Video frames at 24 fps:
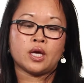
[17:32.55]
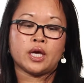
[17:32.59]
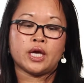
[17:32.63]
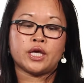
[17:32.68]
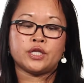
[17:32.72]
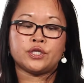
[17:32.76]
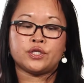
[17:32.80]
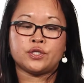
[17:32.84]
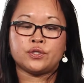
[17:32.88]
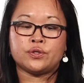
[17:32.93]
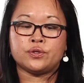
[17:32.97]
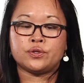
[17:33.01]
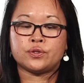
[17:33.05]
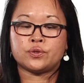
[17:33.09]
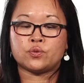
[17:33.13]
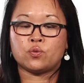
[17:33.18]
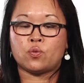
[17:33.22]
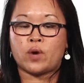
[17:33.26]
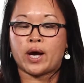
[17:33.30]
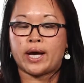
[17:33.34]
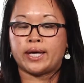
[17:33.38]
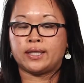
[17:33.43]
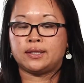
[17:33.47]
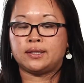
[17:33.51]
It's used
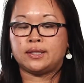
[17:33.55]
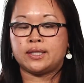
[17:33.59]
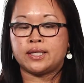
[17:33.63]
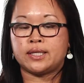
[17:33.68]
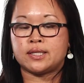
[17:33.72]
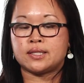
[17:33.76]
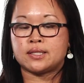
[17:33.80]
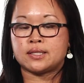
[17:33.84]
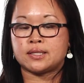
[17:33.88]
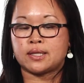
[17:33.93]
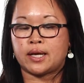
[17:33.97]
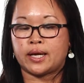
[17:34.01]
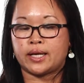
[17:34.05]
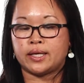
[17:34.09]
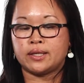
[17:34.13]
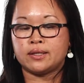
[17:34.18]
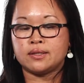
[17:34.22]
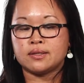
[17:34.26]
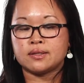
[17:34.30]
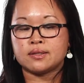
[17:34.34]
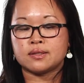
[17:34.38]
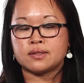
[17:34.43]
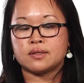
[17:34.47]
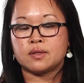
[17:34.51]
widely in
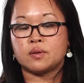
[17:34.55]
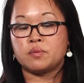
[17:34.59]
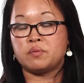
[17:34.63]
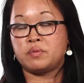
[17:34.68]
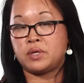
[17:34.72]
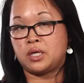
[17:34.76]
science,